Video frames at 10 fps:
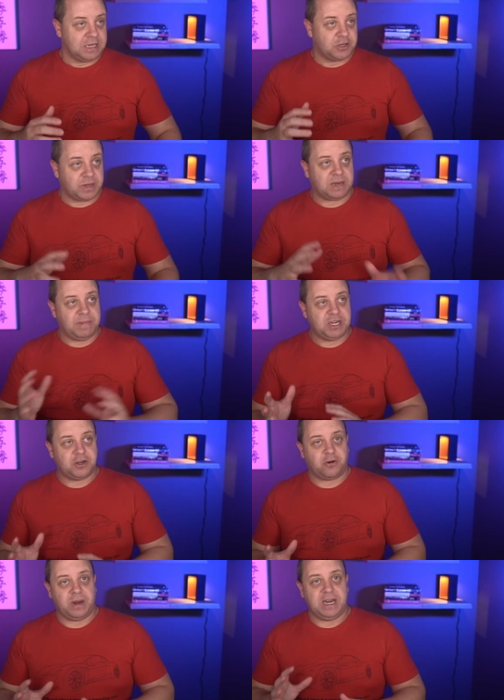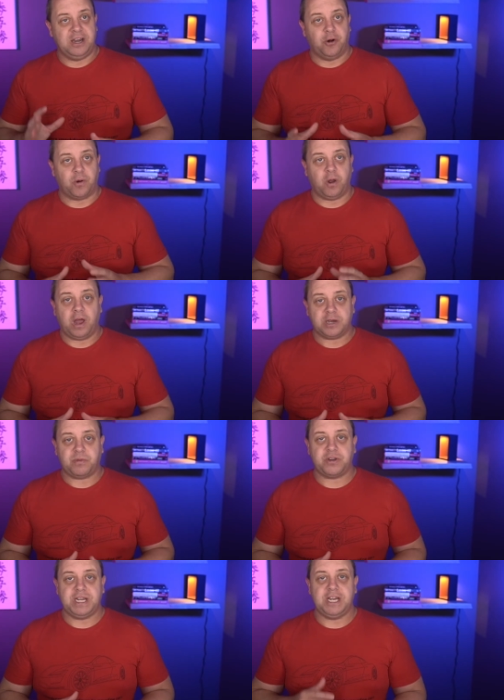so as I mentioned already, the rollout
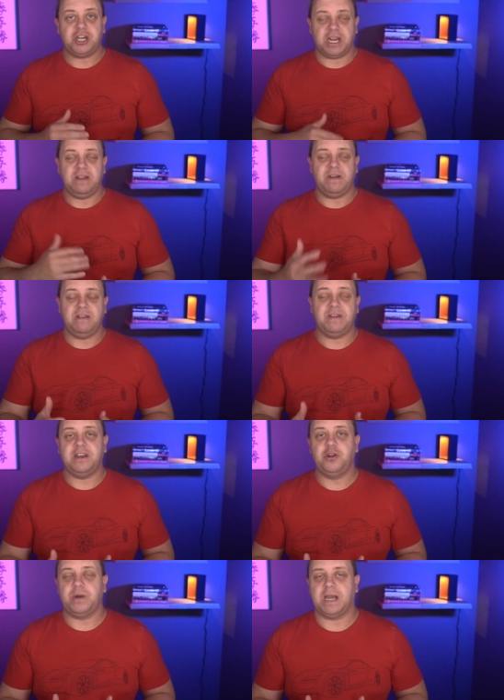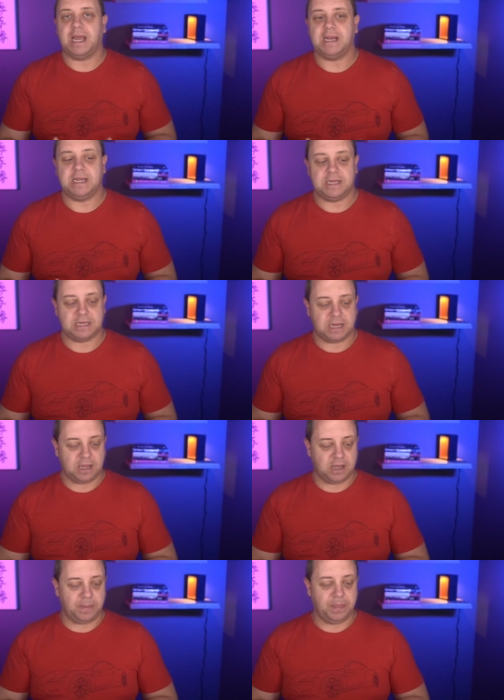procedure, even if they do it like this,
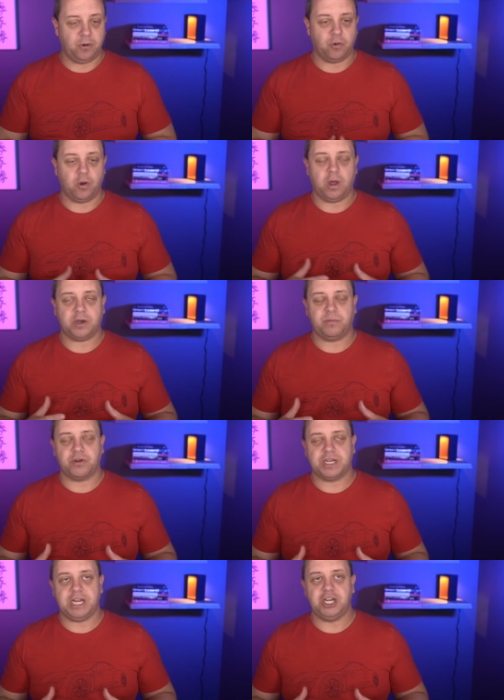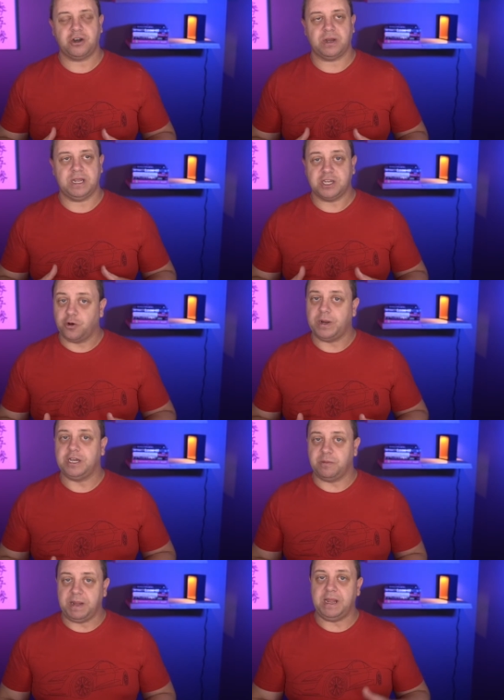uh, the rollout procedure is
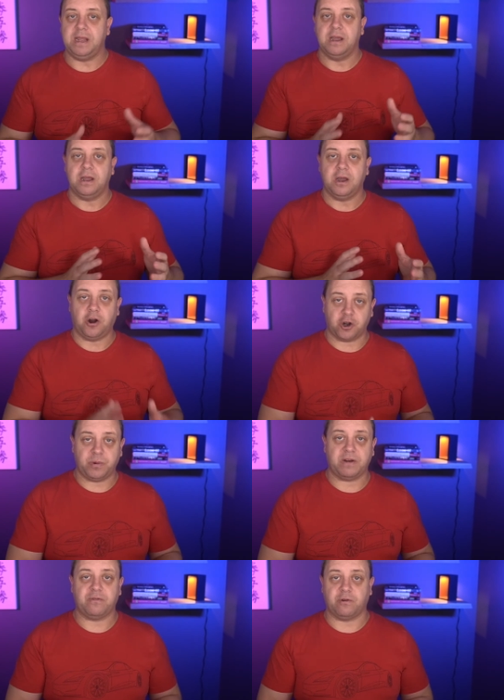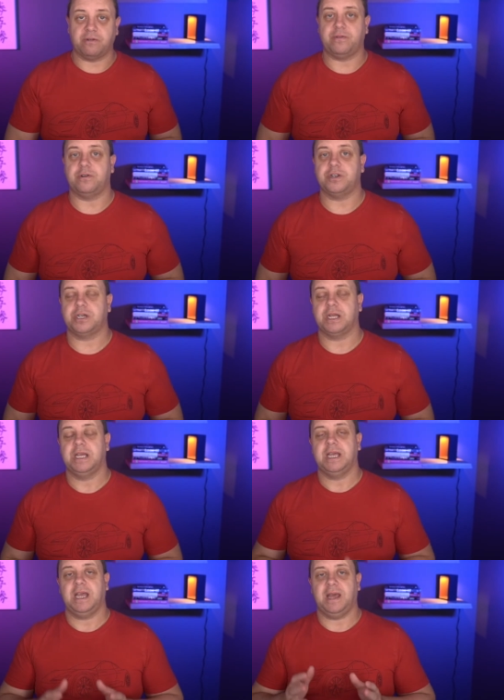going to be hardware 4 first
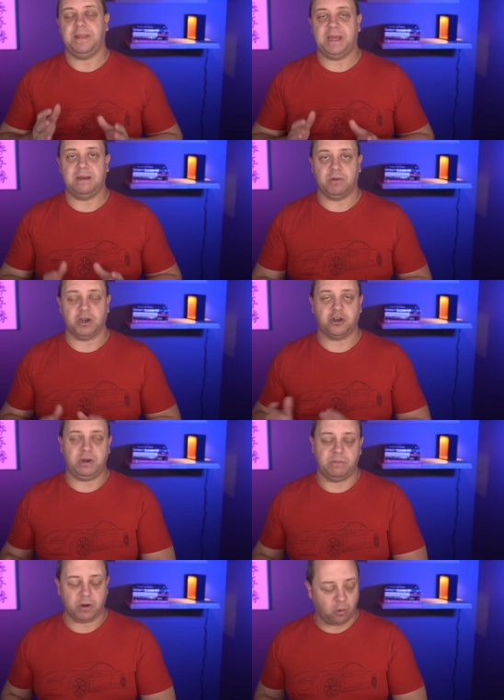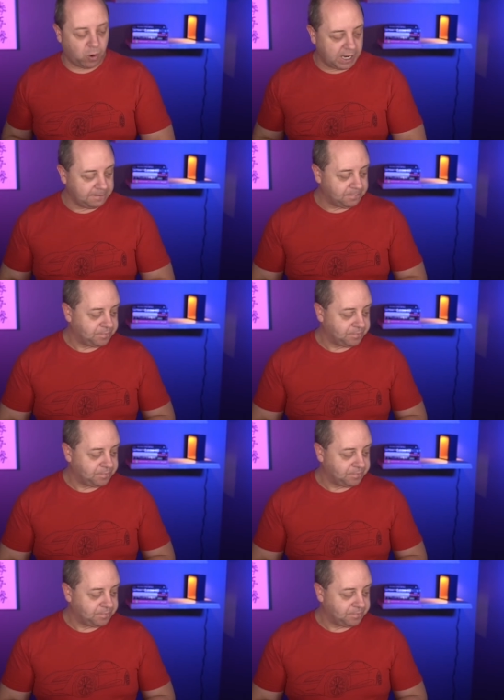and then Model 3, Model Y.